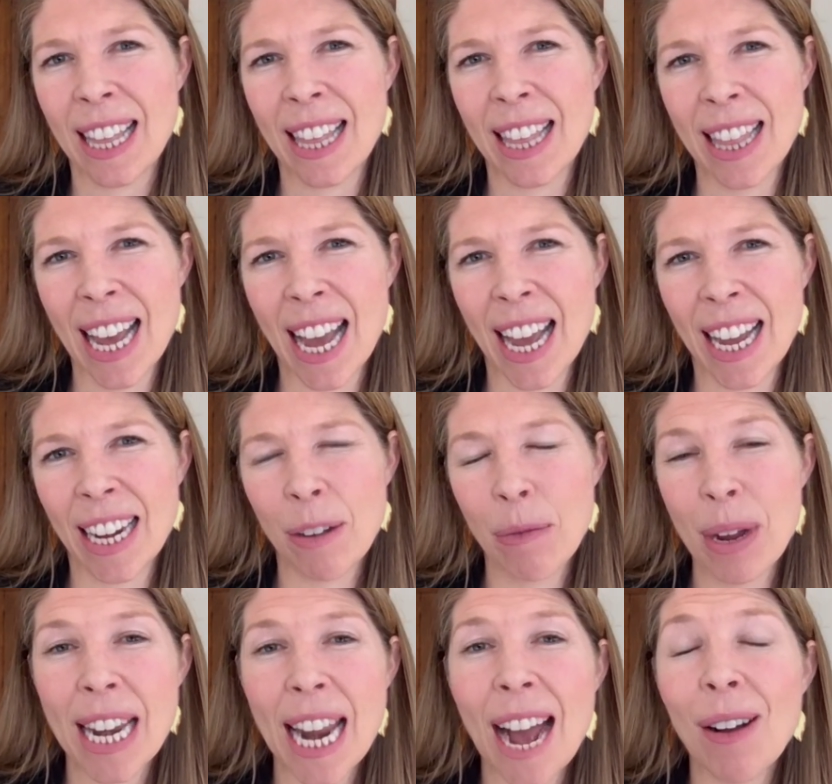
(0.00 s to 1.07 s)
that
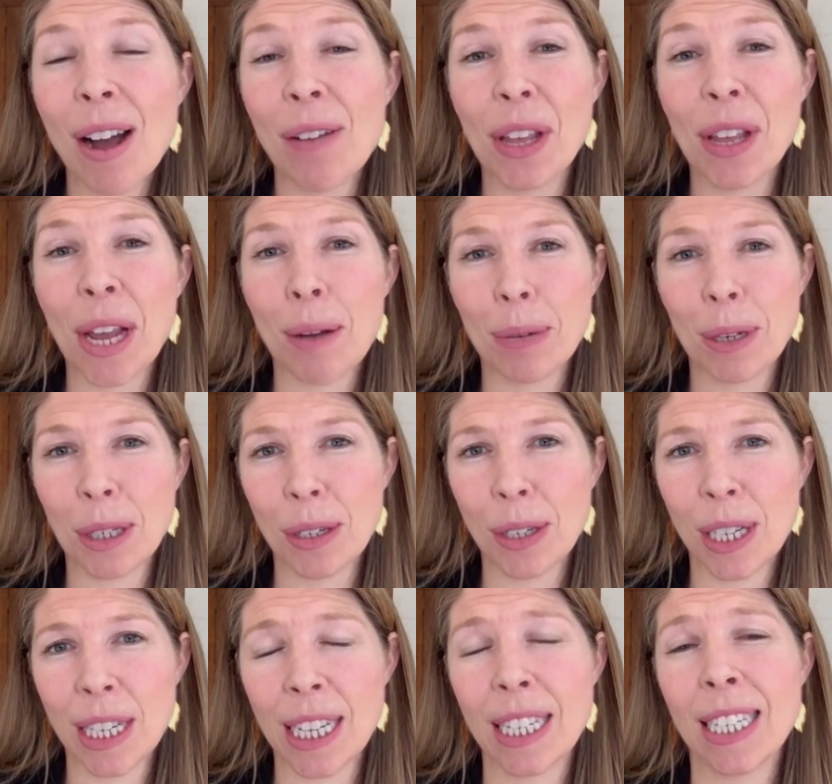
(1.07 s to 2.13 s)
we now have the
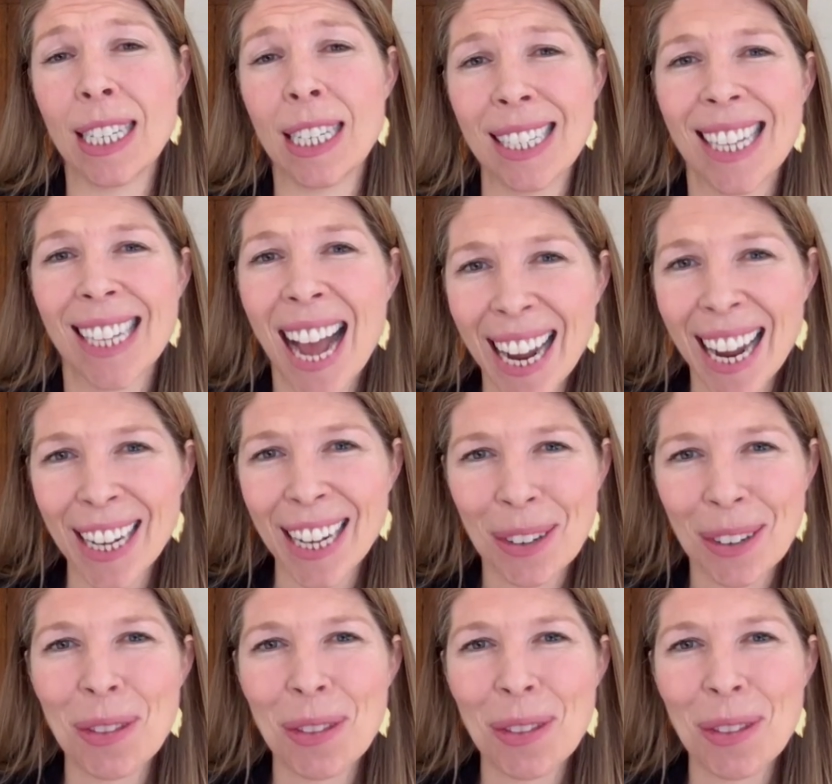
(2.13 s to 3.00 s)
opportunity to design